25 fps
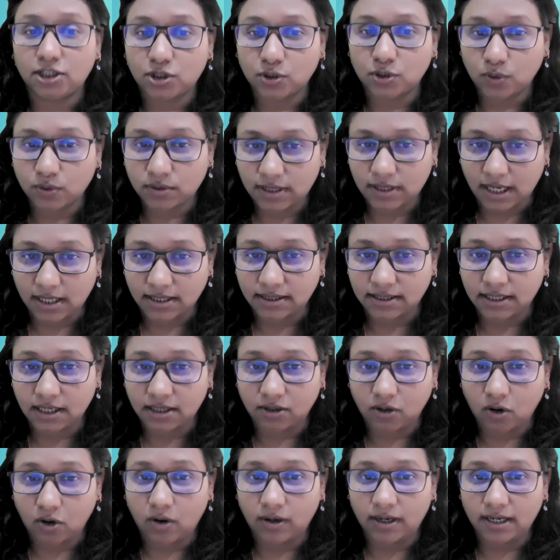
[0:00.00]
This shows us
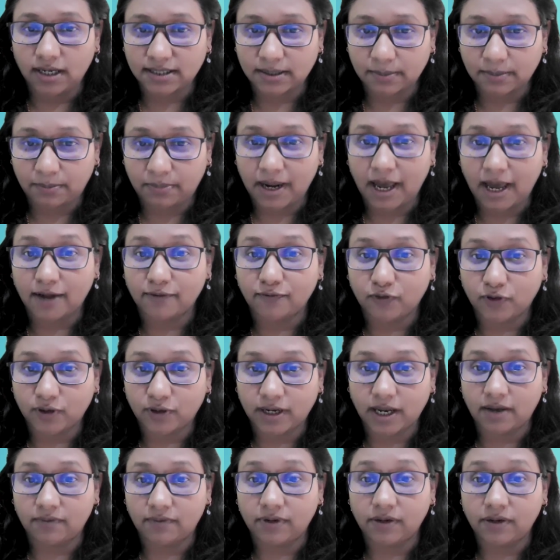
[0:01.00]
that God has a plan
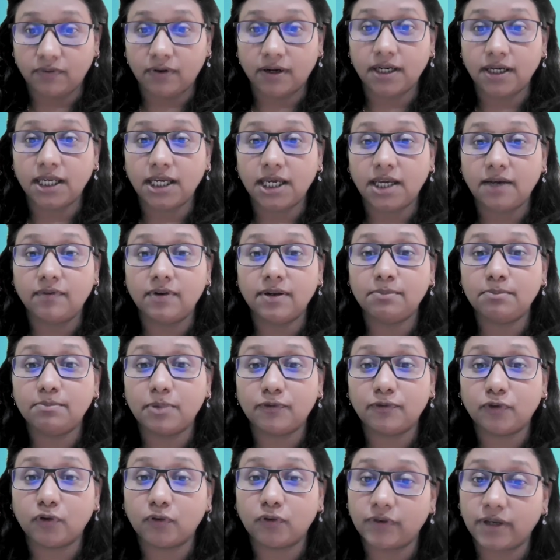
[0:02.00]
for everyone
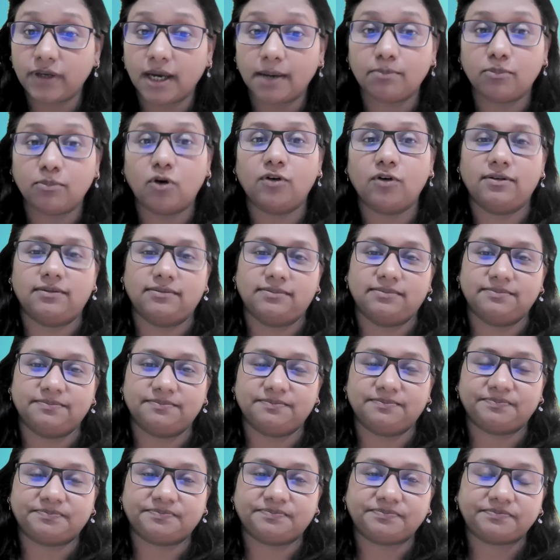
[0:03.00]
even before we are born.
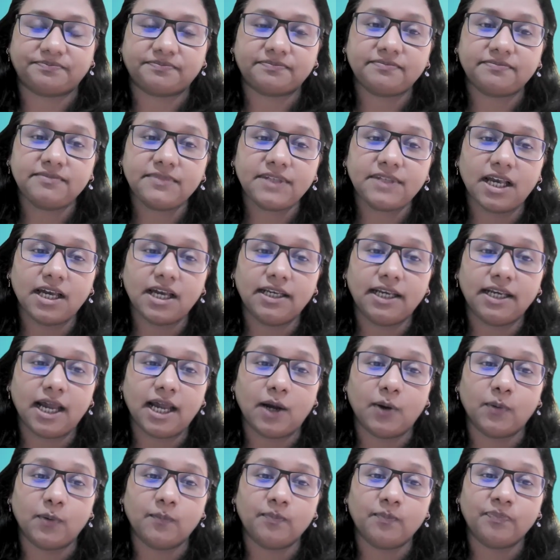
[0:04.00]

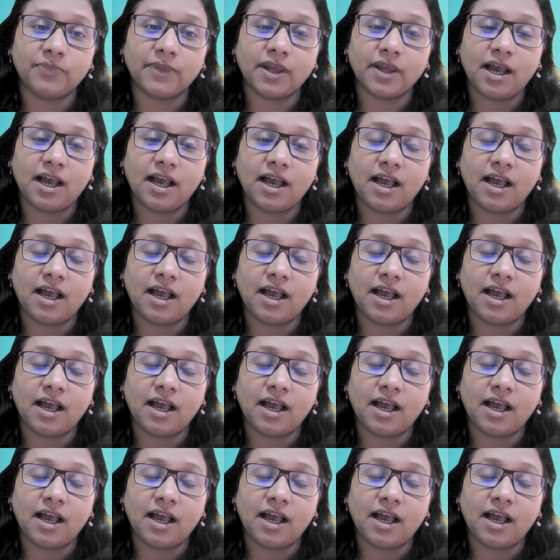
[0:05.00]
Now,